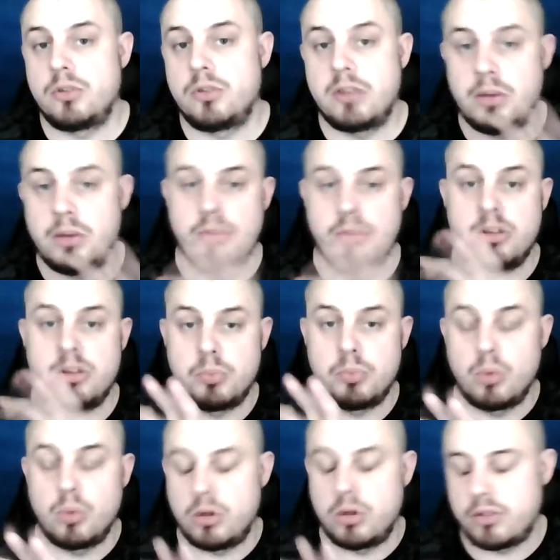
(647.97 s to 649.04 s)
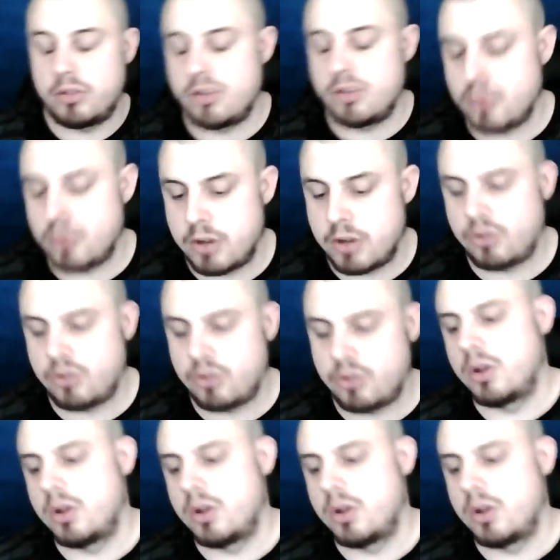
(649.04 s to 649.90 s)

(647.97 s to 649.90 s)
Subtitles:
to deal with this boiler situation.